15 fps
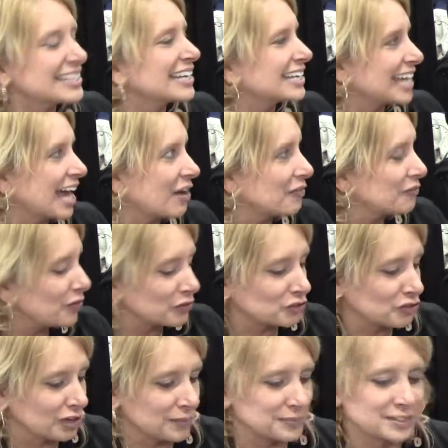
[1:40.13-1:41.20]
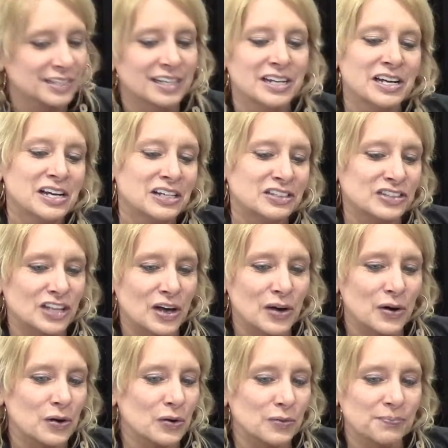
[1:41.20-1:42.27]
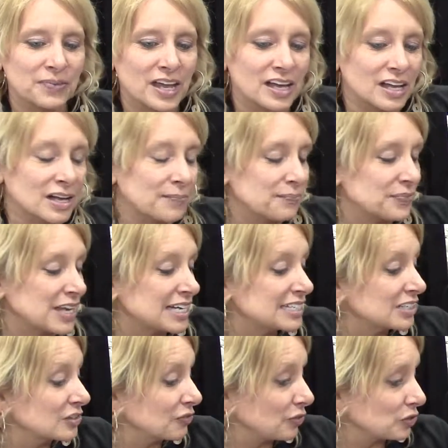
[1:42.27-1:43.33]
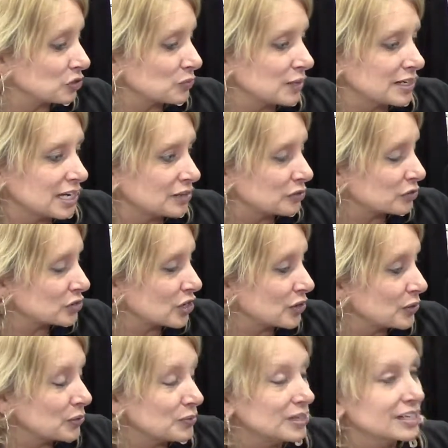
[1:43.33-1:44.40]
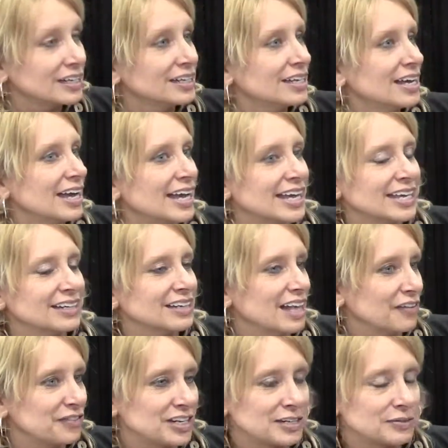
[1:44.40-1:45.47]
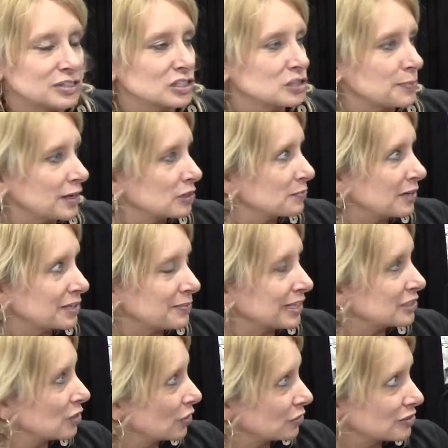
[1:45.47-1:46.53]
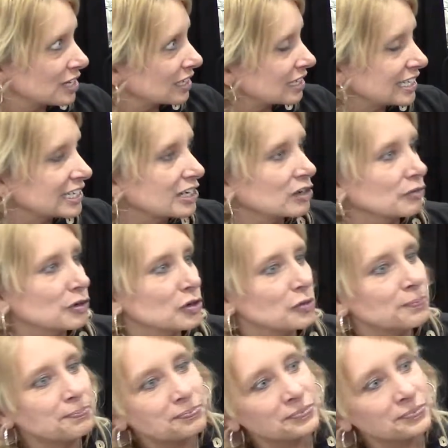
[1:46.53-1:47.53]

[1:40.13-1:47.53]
like, yeah, all scripts. So um, I did the first one, Undertow, and loved it. It was inspired by my daughter not cleaning her room.